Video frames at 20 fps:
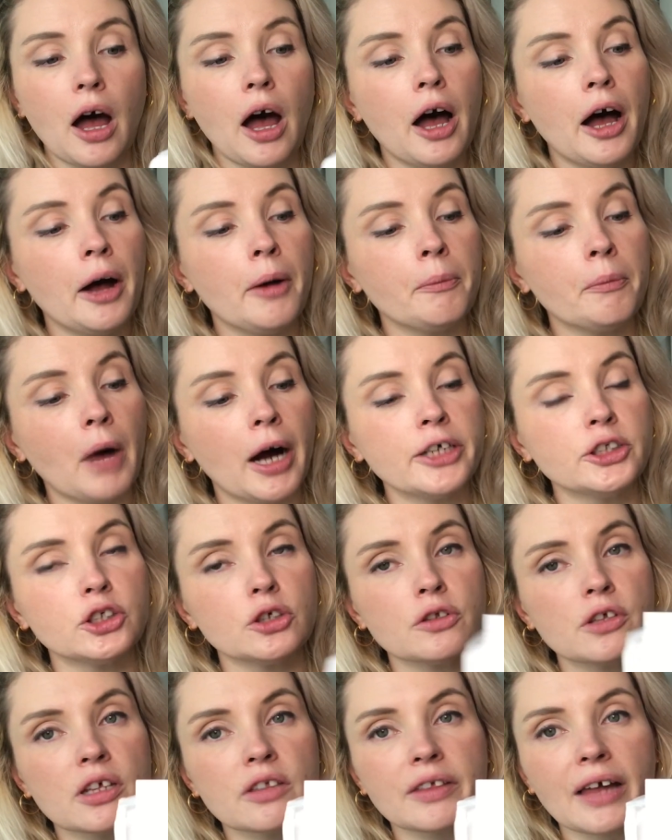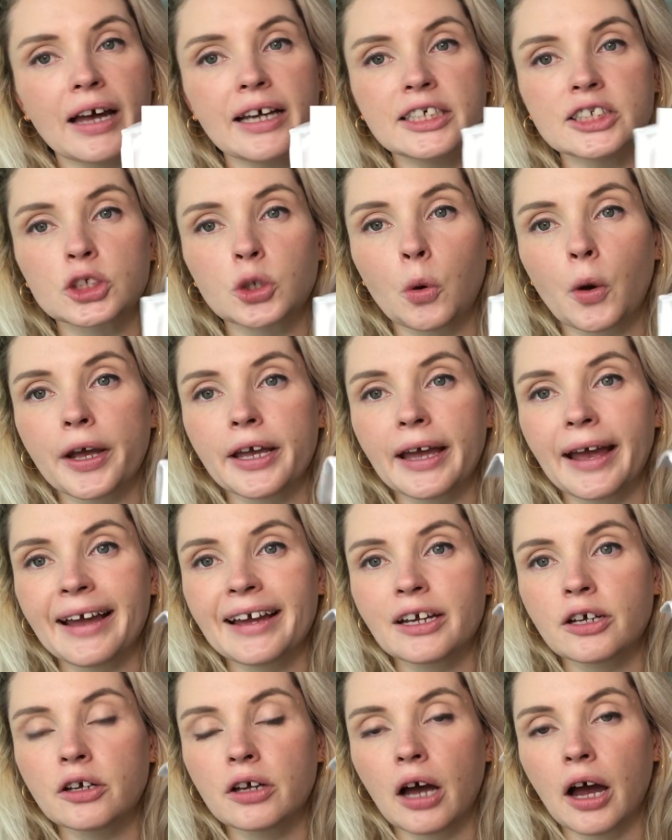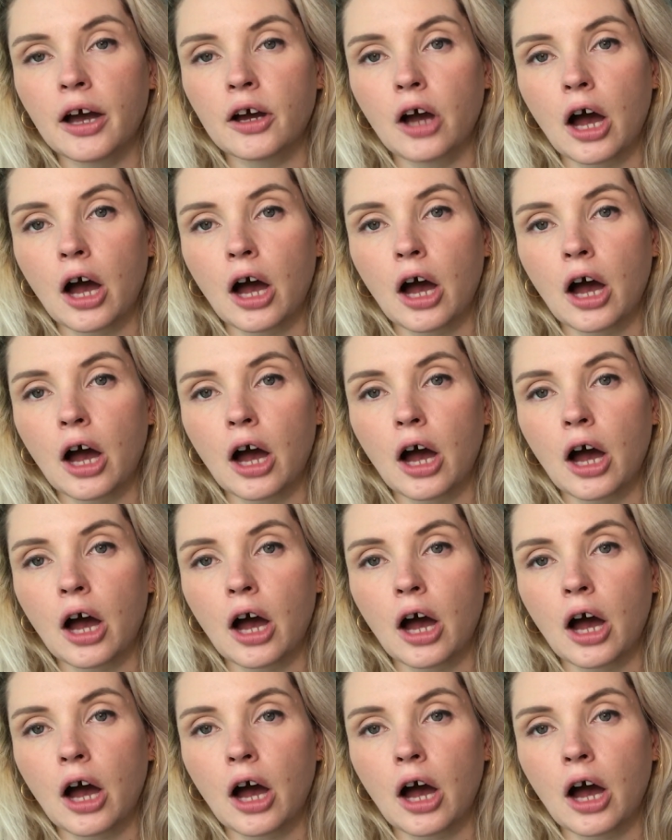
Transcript: I do think that is quite a